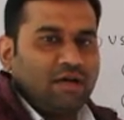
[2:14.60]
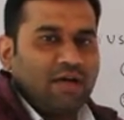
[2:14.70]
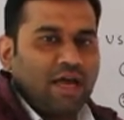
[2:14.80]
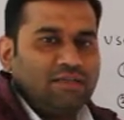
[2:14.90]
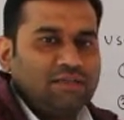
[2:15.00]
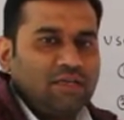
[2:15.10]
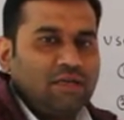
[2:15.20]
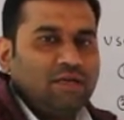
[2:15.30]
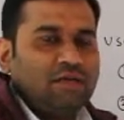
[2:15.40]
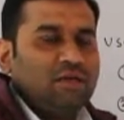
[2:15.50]

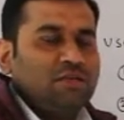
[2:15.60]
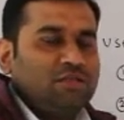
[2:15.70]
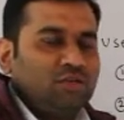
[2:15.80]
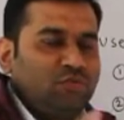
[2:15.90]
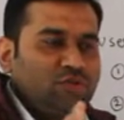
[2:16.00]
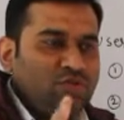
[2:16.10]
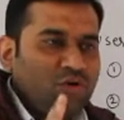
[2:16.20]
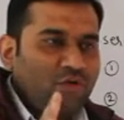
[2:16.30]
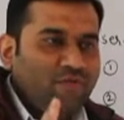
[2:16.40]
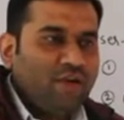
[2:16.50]
cancel. Suppose
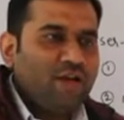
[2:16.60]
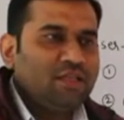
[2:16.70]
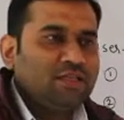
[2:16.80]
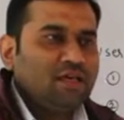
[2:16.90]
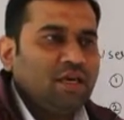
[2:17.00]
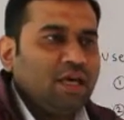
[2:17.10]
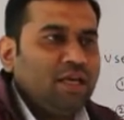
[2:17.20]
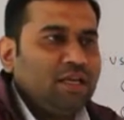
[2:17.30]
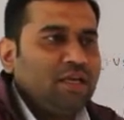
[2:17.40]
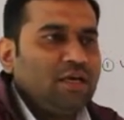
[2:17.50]
you are filling
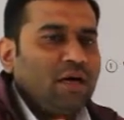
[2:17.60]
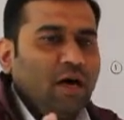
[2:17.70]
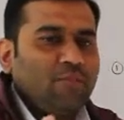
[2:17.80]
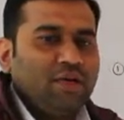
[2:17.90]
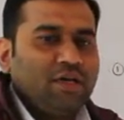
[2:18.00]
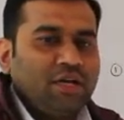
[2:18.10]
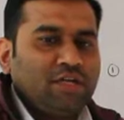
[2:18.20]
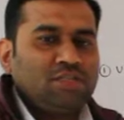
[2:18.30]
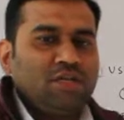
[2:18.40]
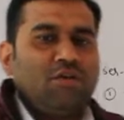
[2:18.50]
any
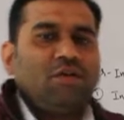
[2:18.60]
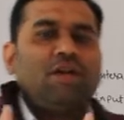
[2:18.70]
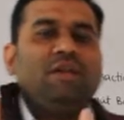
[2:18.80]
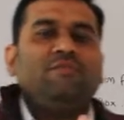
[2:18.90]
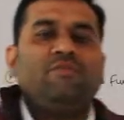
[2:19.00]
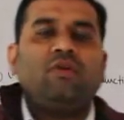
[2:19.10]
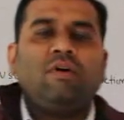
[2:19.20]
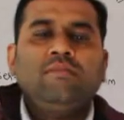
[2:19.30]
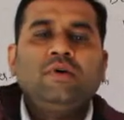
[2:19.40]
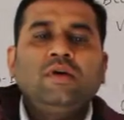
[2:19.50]
application or any
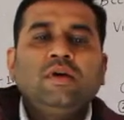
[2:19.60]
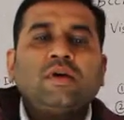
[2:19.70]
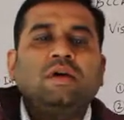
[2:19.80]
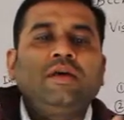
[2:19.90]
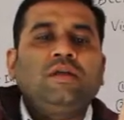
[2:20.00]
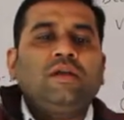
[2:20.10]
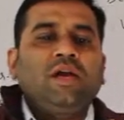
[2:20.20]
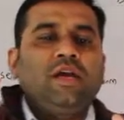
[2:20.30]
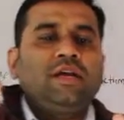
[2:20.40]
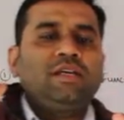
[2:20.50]
form,
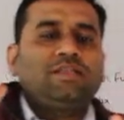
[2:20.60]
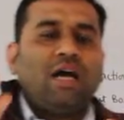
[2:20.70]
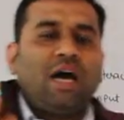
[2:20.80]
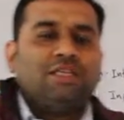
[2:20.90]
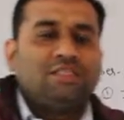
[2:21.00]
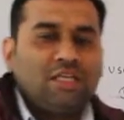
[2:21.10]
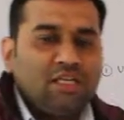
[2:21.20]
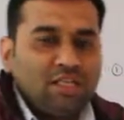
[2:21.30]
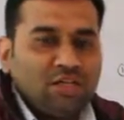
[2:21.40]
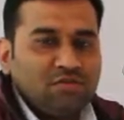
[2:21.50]
it is
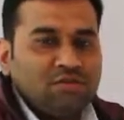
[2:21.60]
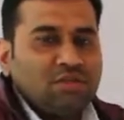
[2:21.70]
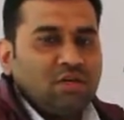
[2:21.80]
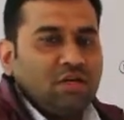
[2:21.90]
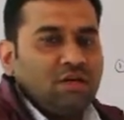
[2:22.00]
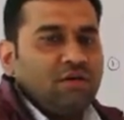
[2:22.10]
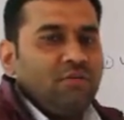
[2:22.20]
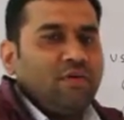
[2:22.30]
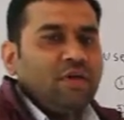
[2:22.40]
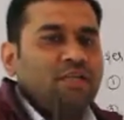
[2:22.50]
asking the user
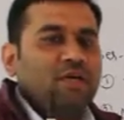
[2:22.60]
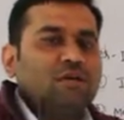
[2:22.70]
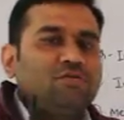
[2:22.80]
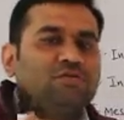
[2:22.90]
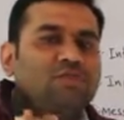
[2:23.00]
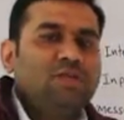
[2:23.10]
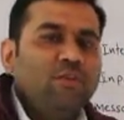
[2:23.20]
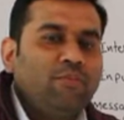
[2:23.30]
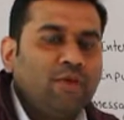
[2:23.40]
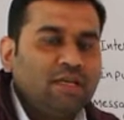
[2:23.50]
whether to
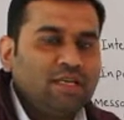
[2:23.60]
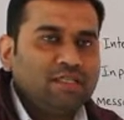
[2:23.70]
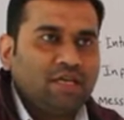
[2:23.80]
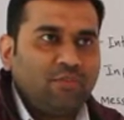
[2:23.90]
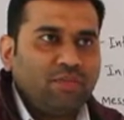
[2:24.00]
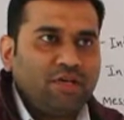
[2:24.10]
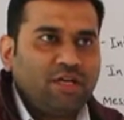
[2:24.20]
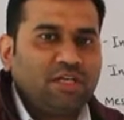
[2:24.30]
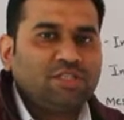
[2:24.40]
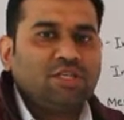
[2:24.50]
submit this
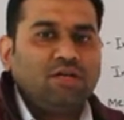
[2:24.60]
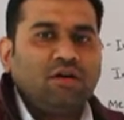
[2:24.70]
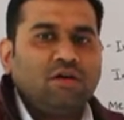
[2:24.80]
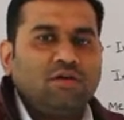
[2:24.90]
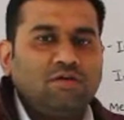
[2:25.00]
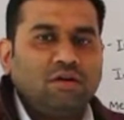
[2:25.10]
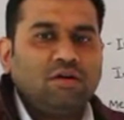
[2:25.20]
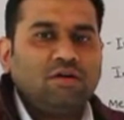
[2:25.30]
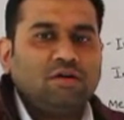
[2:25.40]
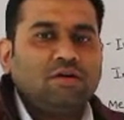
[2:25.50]
application or
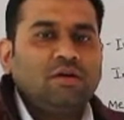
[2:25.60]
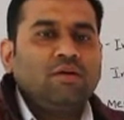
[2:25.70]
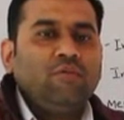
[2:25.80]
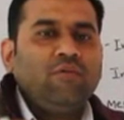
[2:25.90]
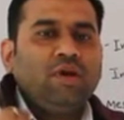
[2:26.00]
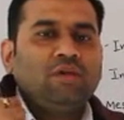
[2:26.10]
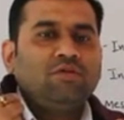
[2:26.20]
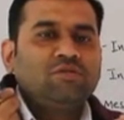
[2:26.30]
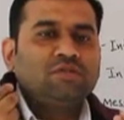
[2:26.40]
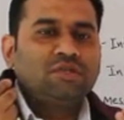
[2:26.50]
not. When
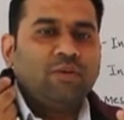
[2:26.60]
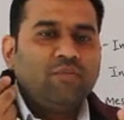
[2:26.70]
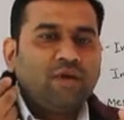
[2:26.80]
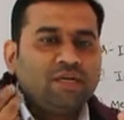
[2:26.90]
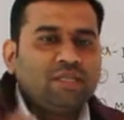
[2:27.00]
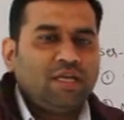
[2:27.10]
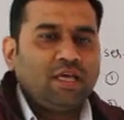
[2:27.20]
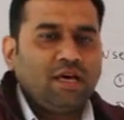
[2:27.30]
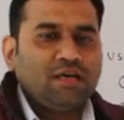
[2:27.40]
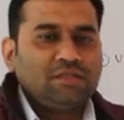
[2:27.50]
you submit the
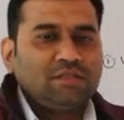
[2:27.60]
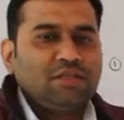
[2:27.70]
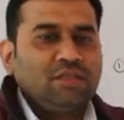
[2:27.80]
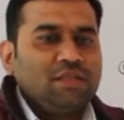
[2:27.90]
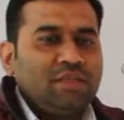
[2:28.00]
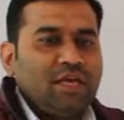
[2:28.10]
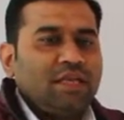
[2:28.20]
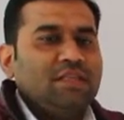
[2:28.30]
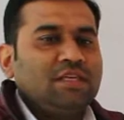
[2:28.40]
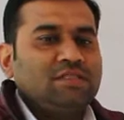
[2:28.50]
yes,
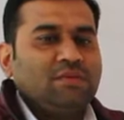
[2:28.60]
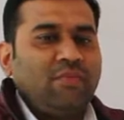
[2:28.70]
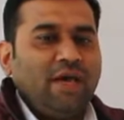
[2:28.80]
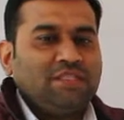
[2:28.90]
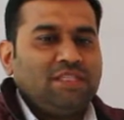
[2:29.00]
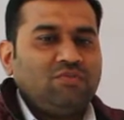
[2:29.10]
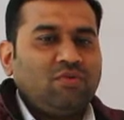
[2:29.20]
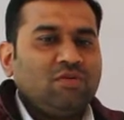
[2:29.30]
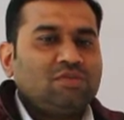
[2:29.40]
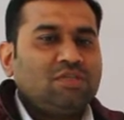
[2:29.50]
then this message
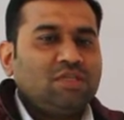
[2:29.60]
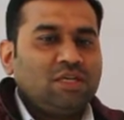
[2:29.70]
box